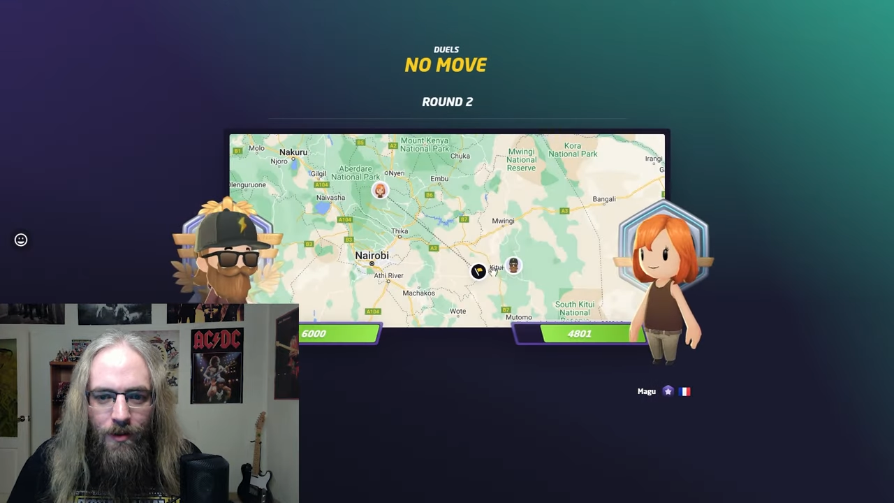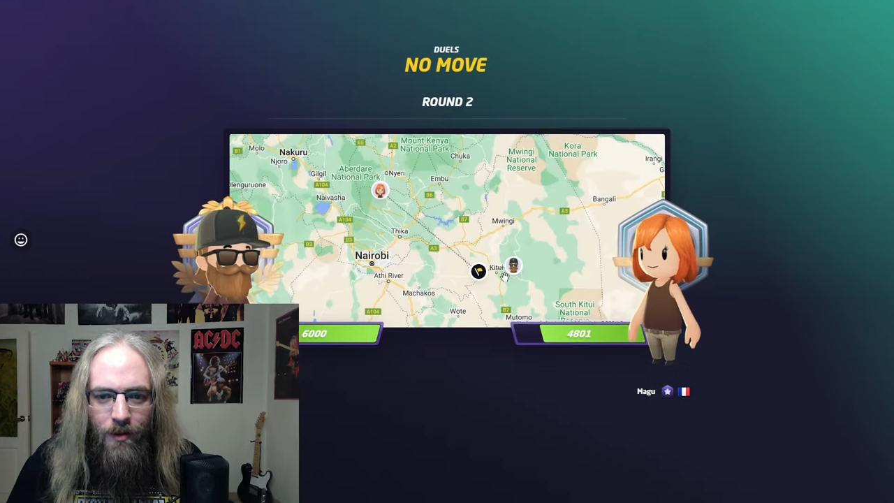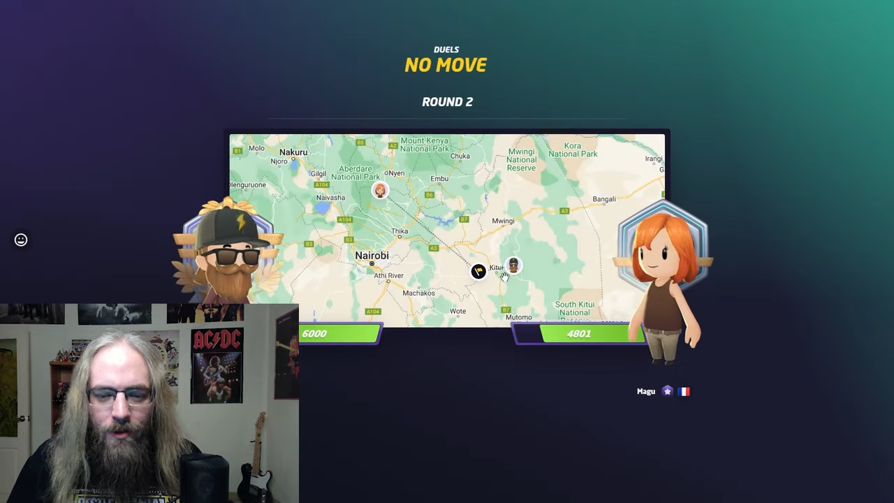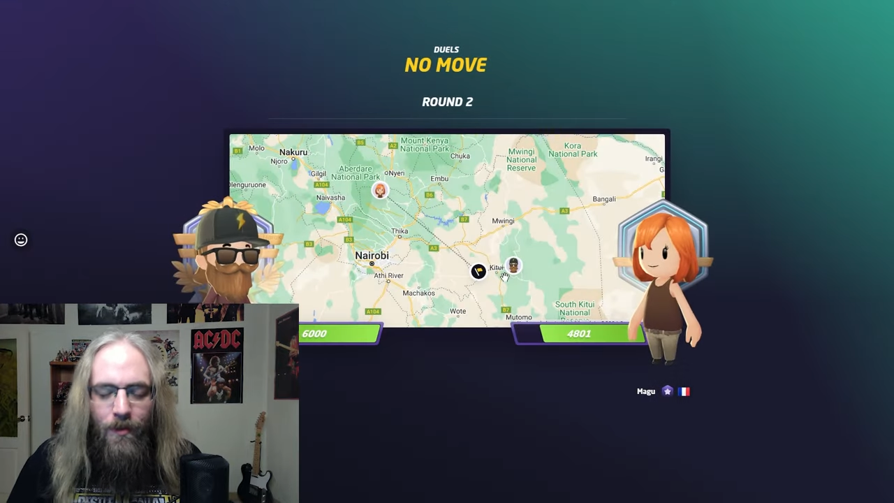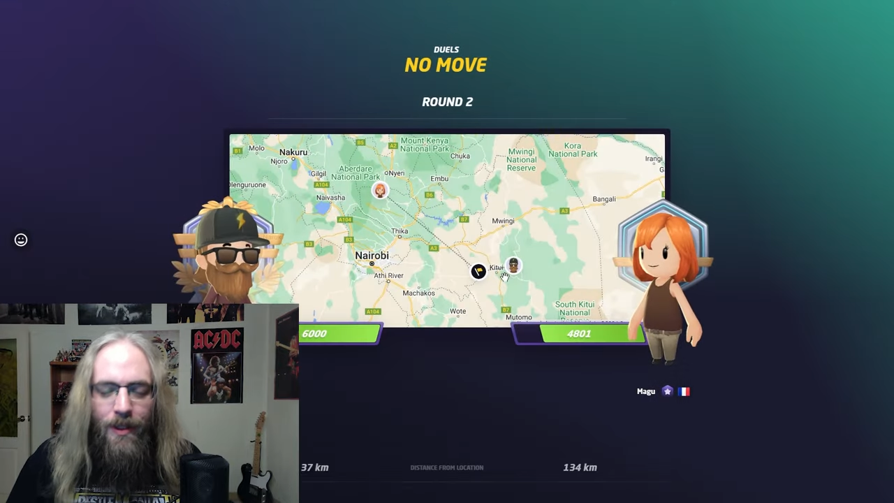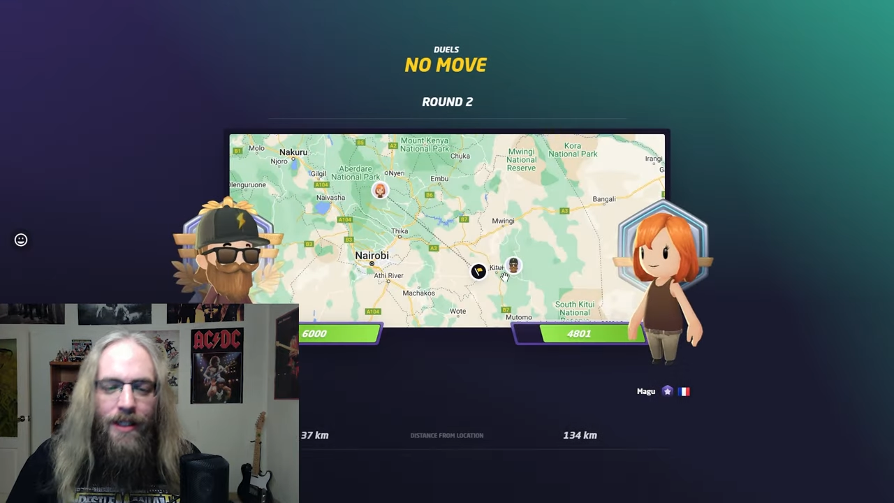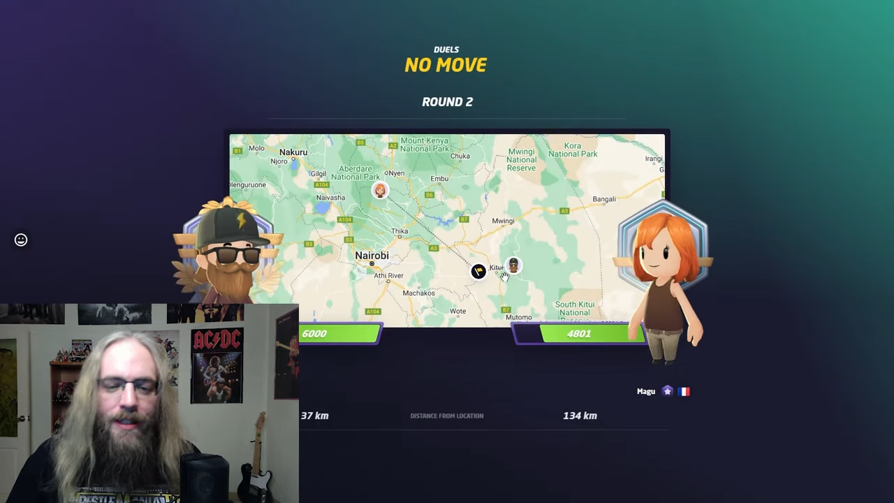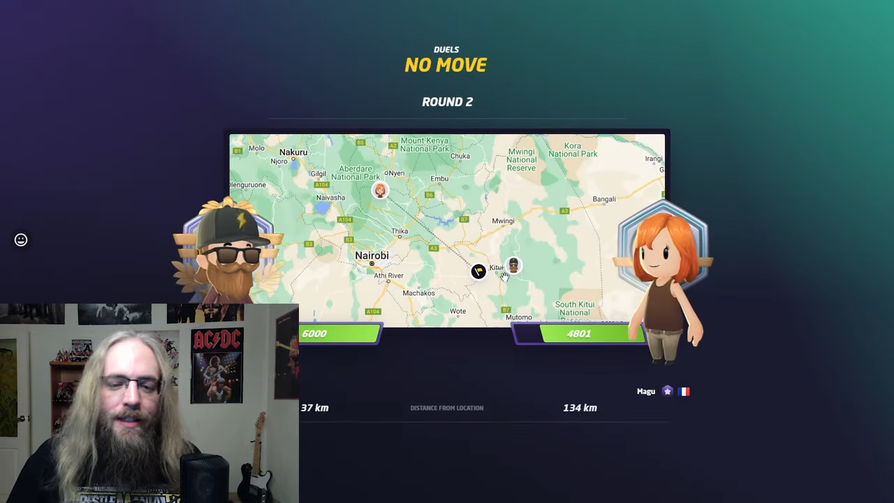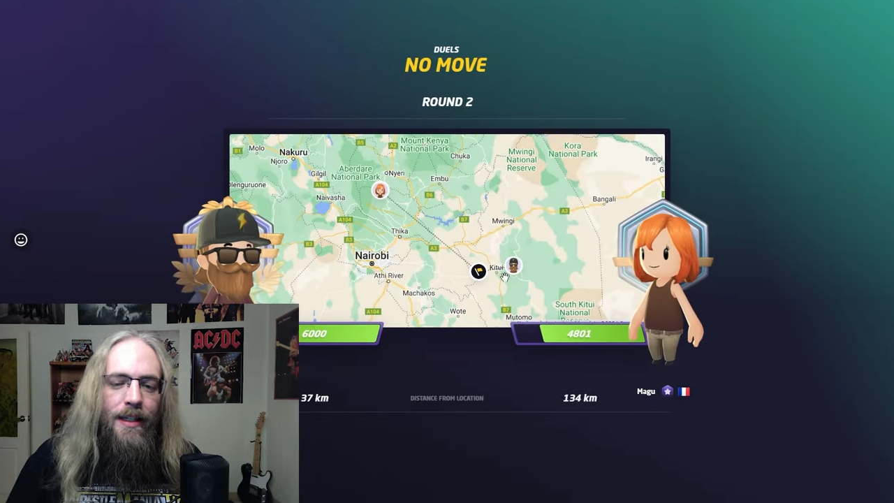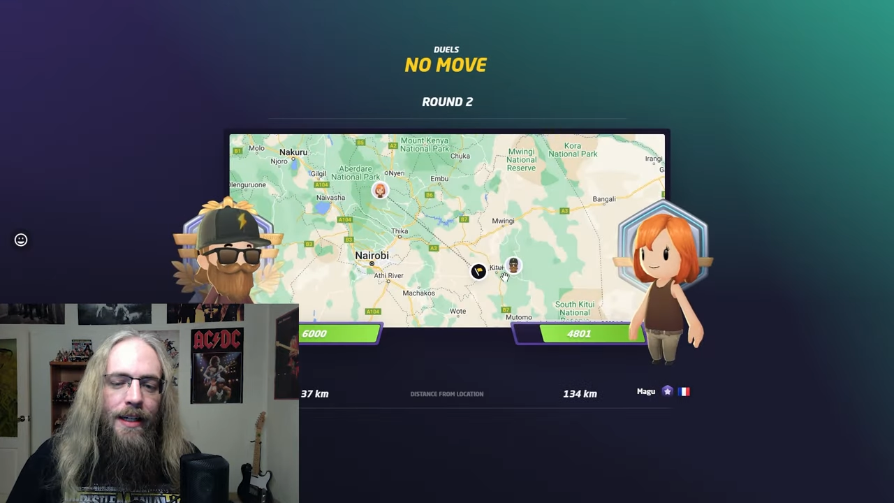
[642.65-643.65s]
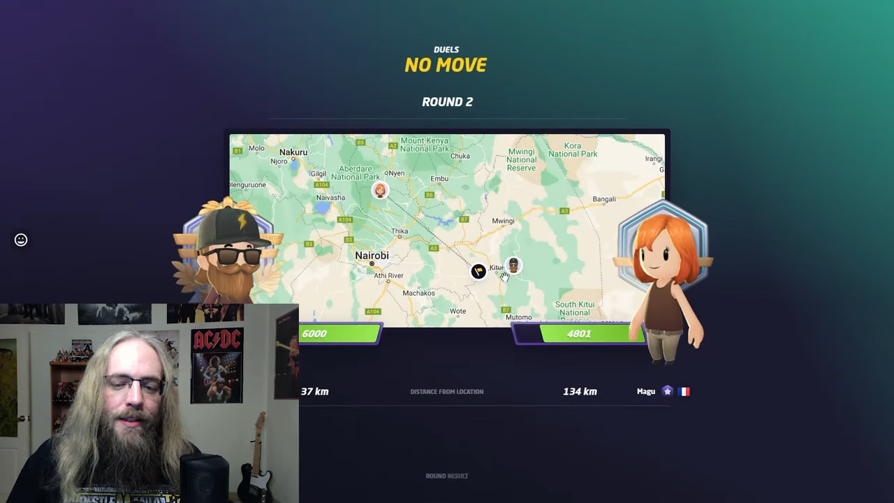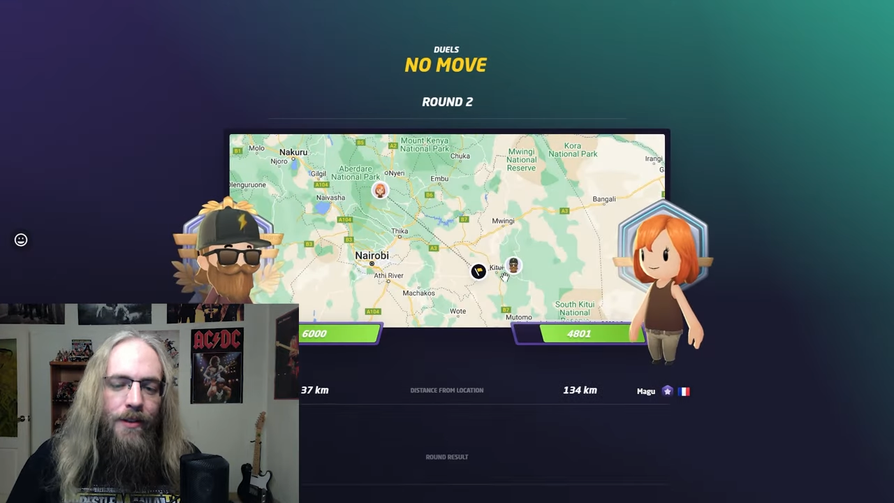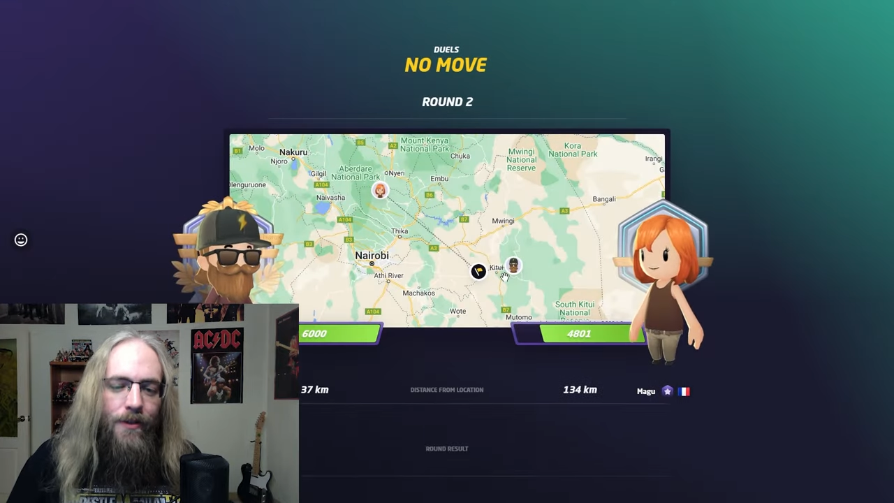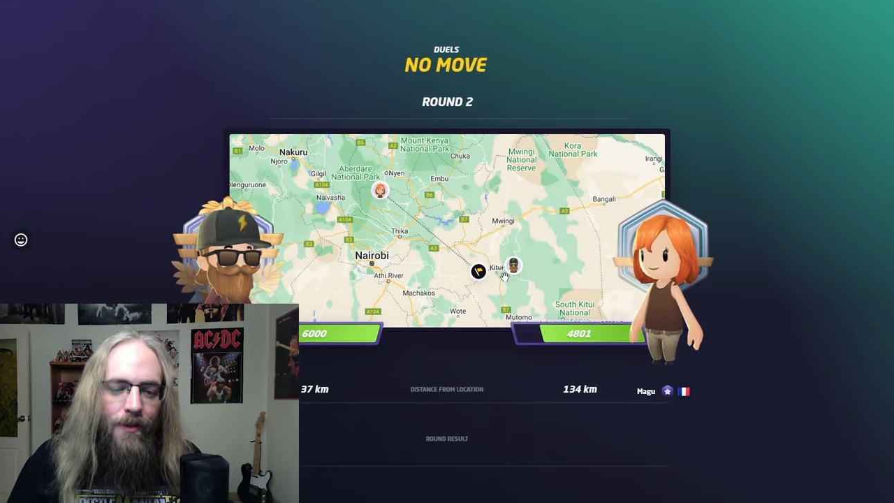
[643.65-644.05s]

Oh my god, dude,